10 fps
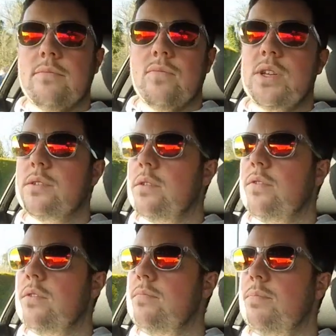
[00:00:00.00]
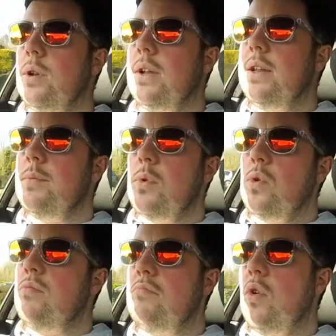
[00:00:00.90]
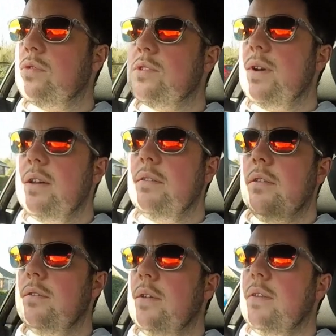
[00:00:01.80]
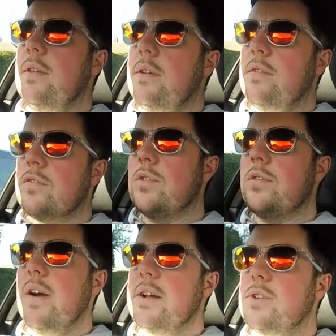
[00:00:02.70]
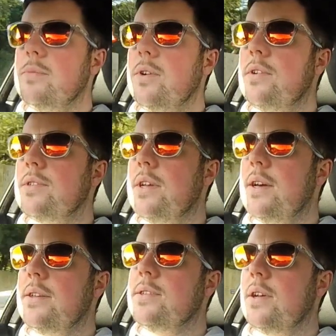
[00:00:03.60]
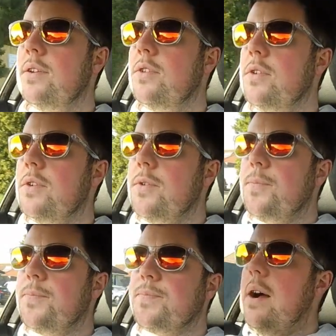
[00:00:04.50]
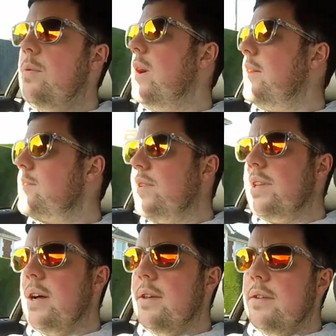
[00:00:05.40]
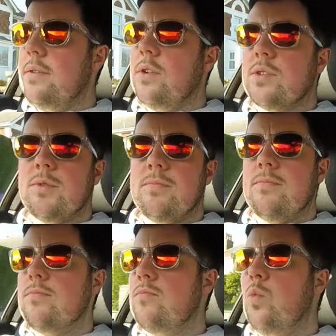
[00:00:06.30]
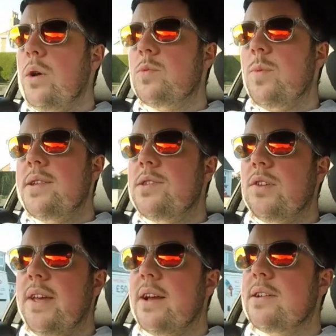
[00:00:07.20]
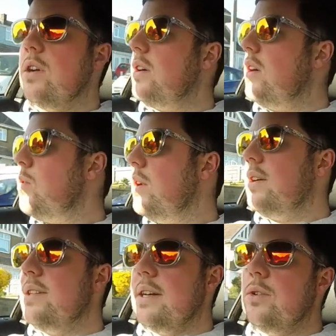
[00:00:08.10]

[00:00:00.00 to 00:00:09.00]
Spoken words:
risk of you pulling any more hotter air than through the factory box there. So what else have I done? I've got some wheel spacers on there because I quite like these